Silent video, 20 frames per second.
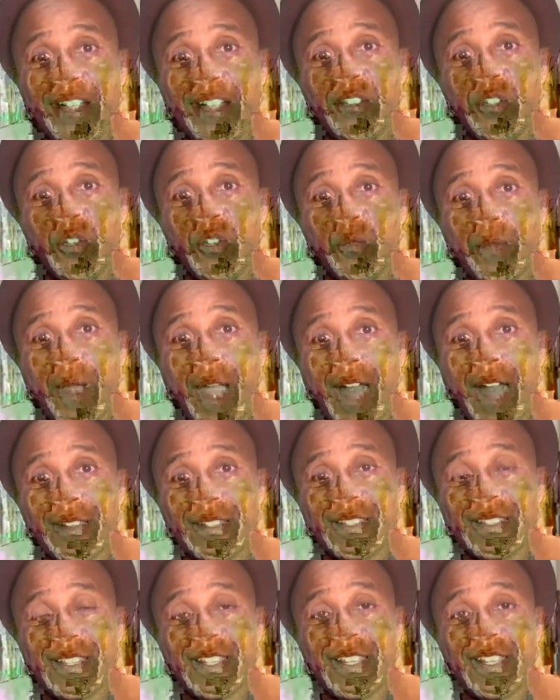new
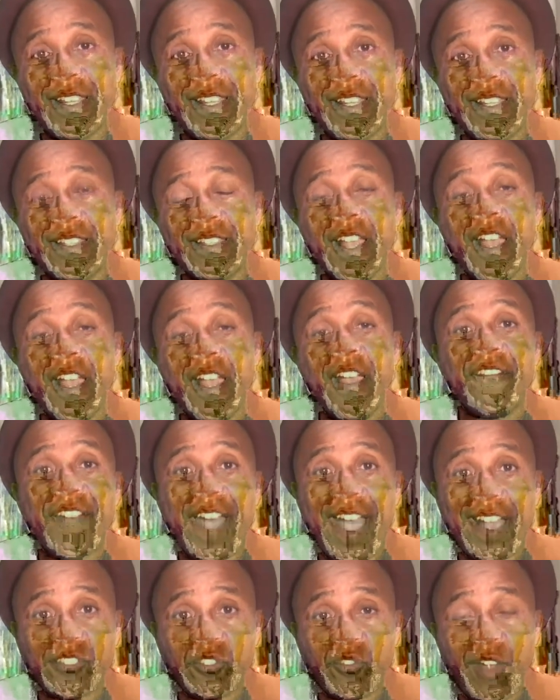policies,
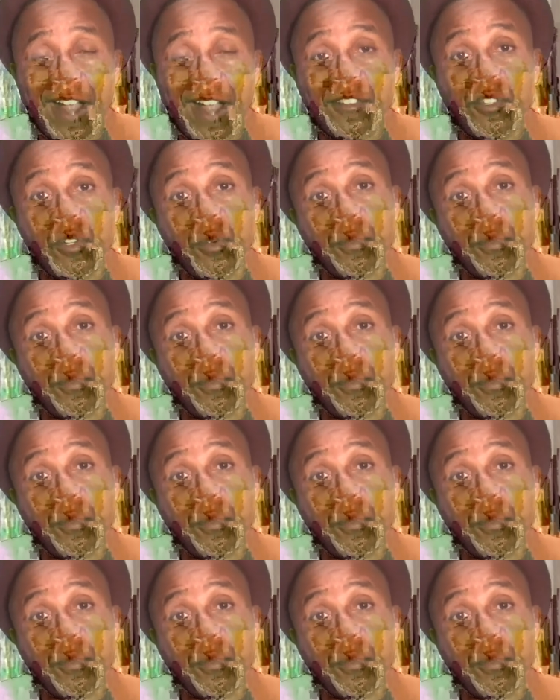fast track new